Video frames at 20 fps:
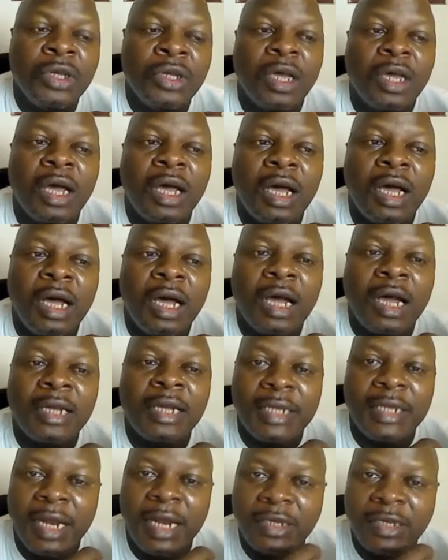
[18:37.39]

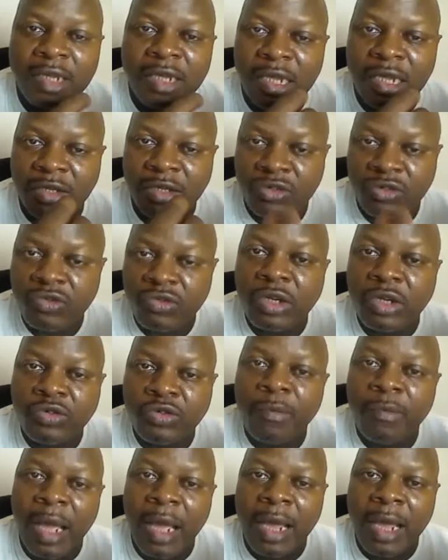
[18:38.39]
then I take it straight to
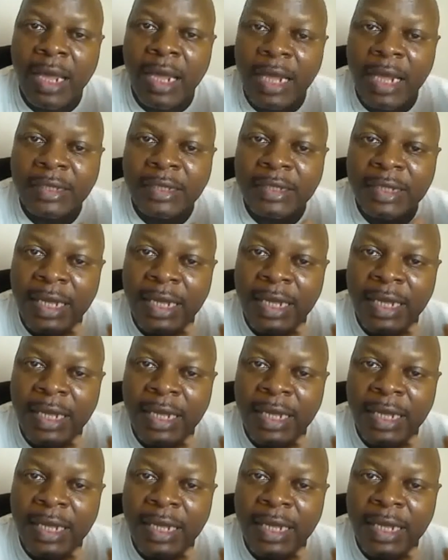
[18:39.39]
market